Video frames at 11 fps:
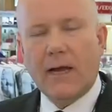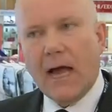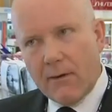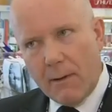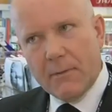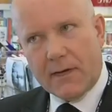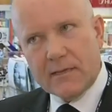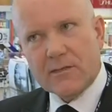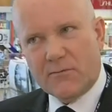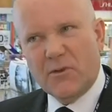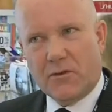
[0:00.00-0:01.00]
We are up
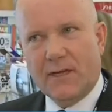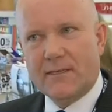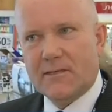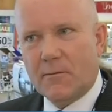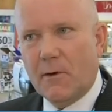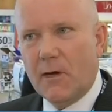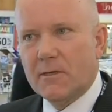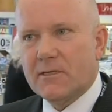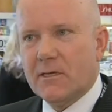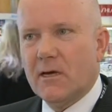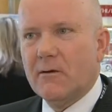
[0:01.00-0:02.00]
against a few things at the
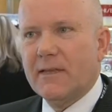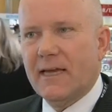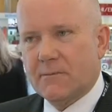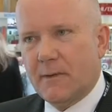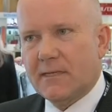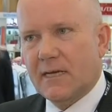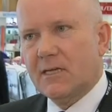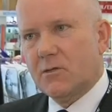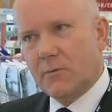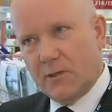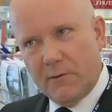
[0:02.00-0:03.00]
moment, so the
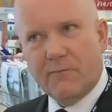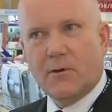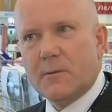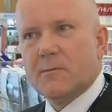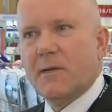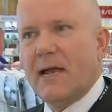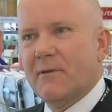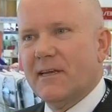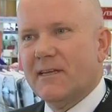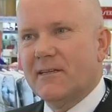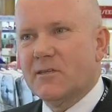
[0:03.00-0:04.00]
expectation with the refurbishment
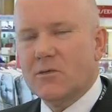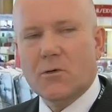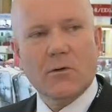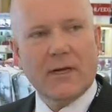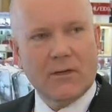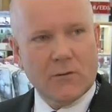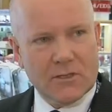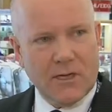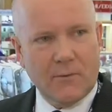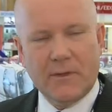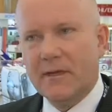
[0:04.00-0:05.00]
happening in the store and
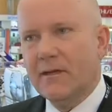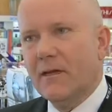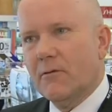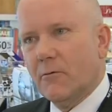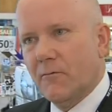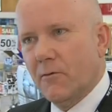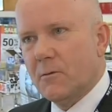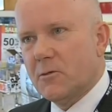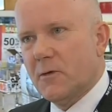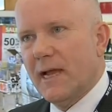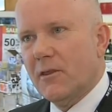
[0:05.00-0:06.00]
also with the
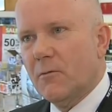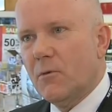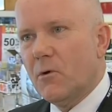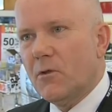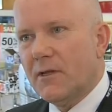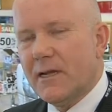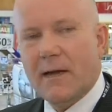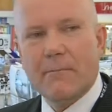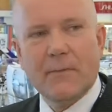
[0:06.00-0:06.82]
refurbishment out in the mall that